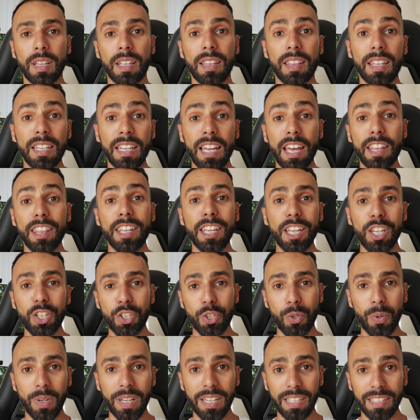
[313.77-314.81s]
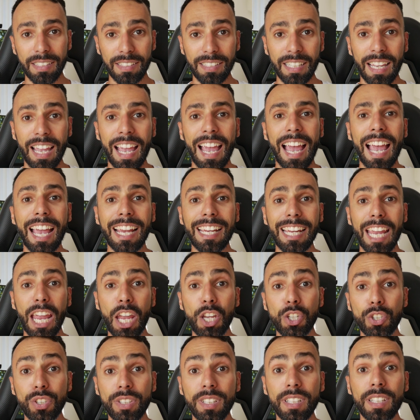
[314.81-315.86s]
The other issue is
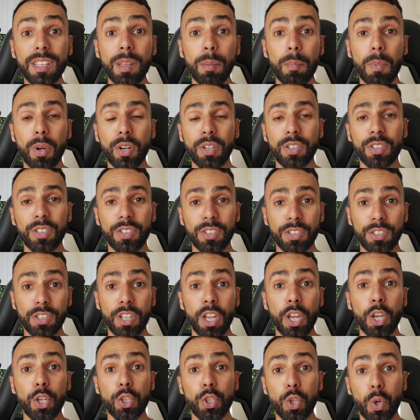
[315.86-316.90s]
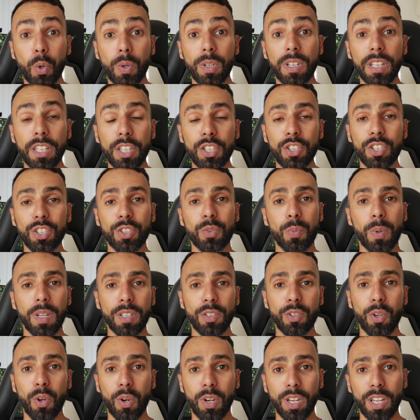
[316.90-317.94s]
occasionally the monitors show glitches when
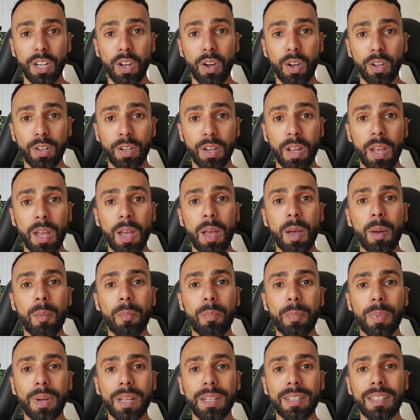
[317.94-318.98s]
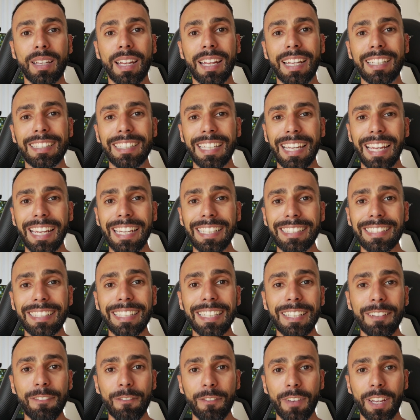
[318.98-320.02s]
turning on, but it's
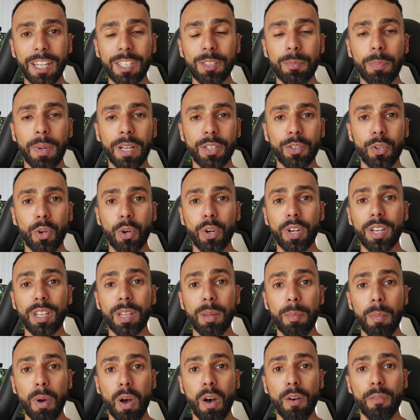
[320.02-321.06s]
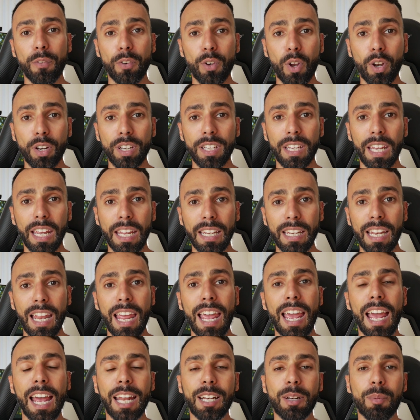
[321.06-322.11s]
easily fixed by turning them off and on again,
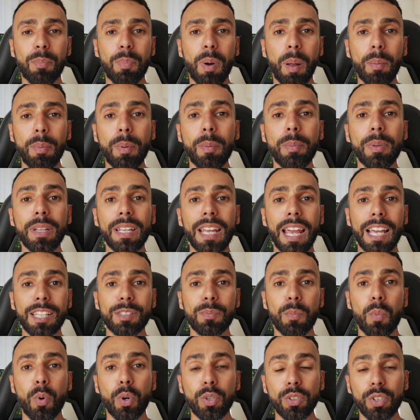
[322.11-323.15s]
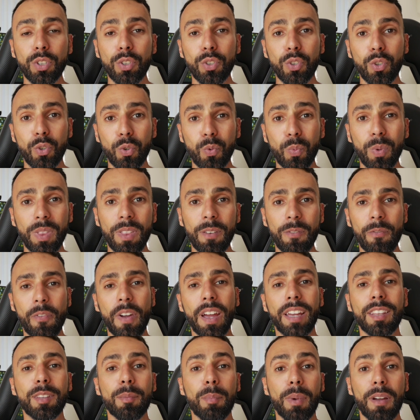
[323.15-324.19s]
and it probably has more to do with the
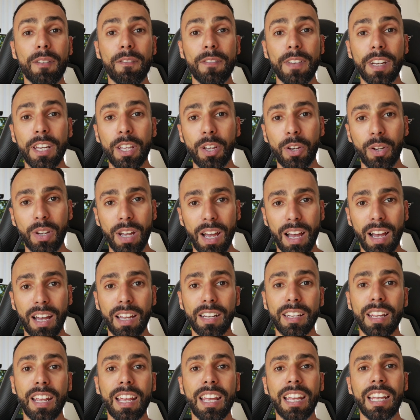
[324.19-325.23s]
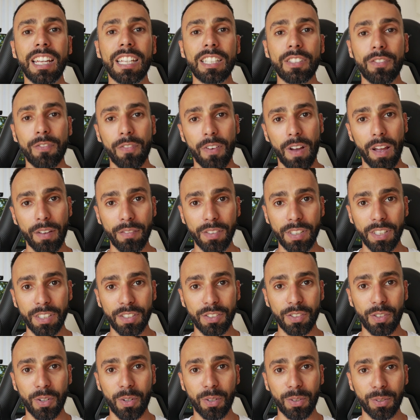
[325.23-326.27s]
fact that my video card is 5
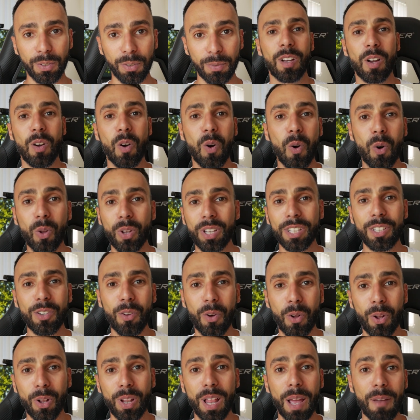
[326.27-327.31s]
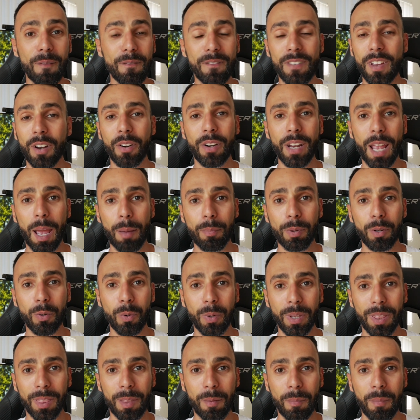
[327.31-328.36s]
years old. All in all, I'm very happy
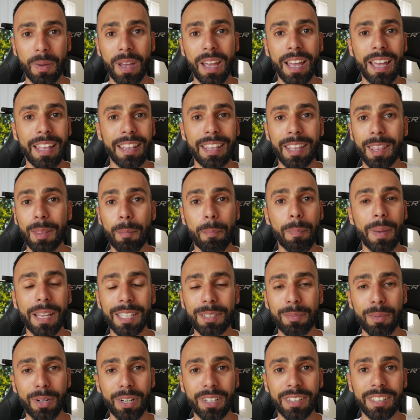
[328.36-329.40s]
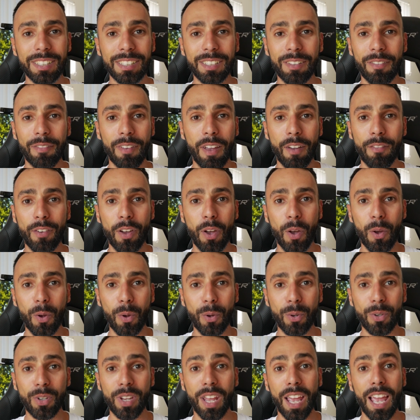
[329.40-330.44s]
with them. They're the best monitors I've ever
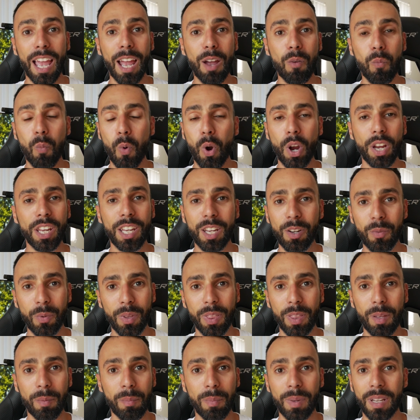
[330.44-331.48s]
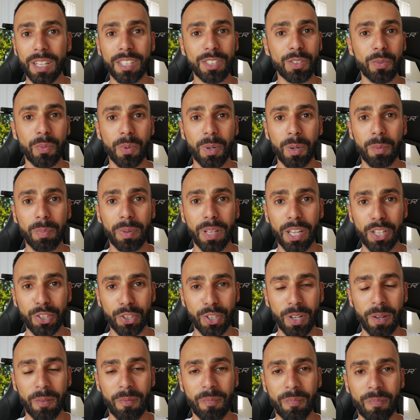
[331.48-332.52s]
owned, and working with them is a real
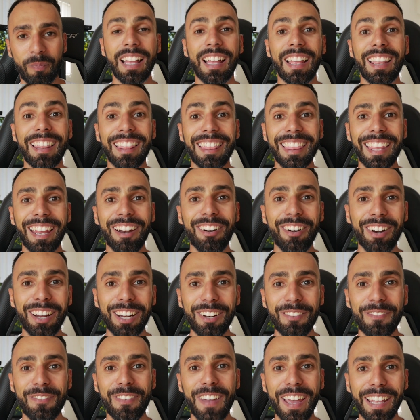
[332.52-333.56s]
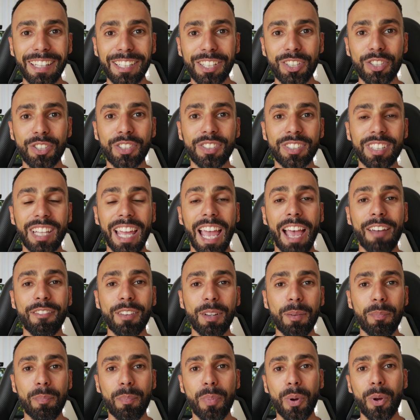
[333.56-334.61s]
pleasure. There are advantages to
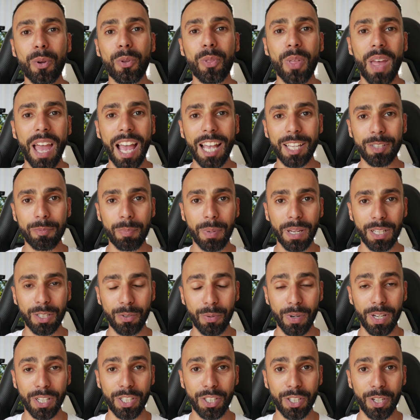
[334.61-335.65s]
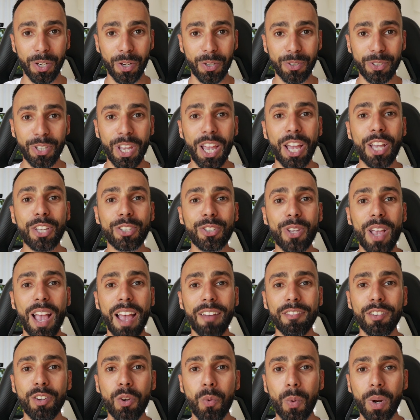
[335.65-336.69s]
having both aspect ratios, so
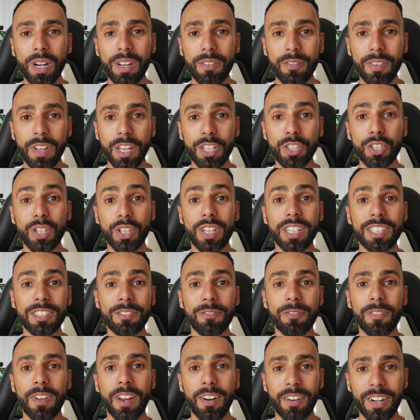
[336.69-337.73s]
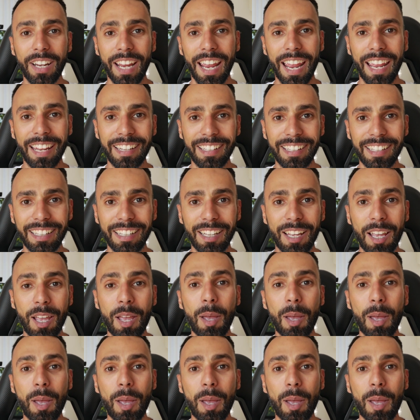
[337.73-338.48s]
having one of each is very handy,